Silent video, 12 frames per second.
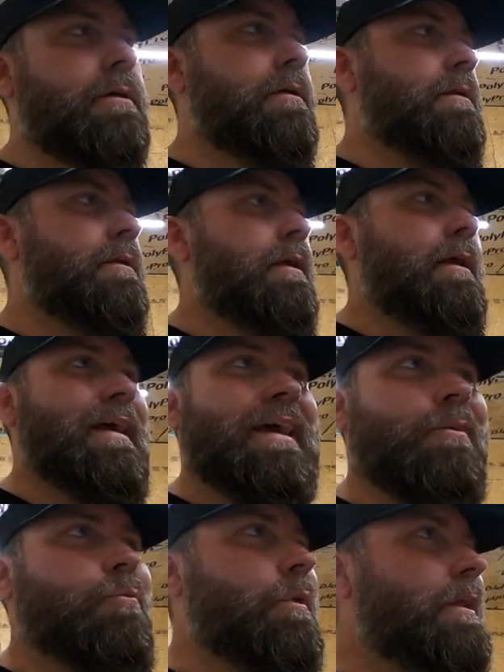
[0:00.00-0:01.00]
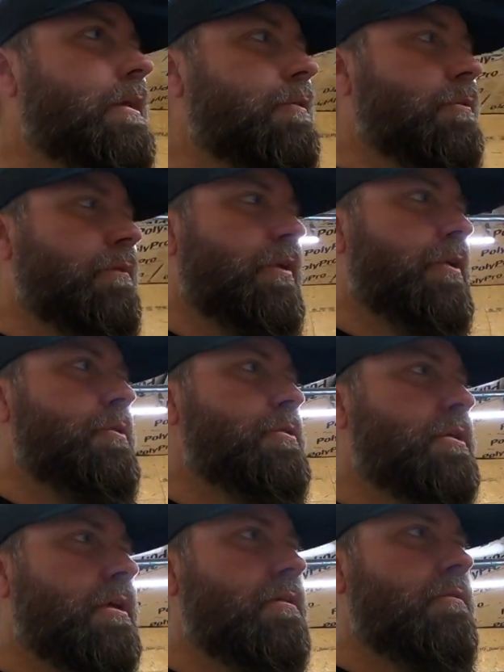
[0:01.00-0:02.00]
good. Had really good
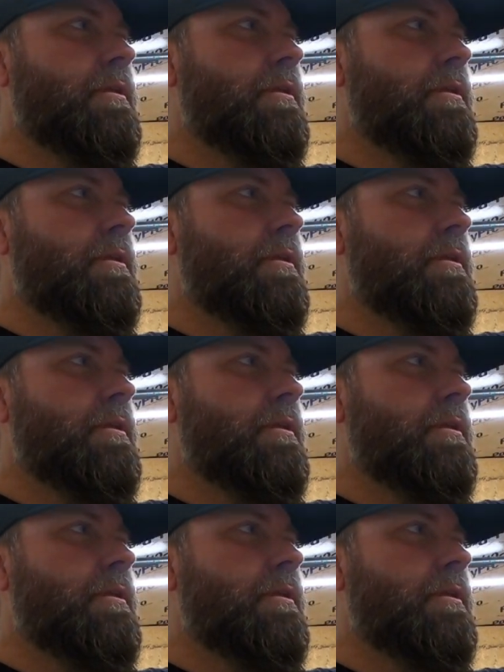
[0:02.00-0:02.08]
reviews, got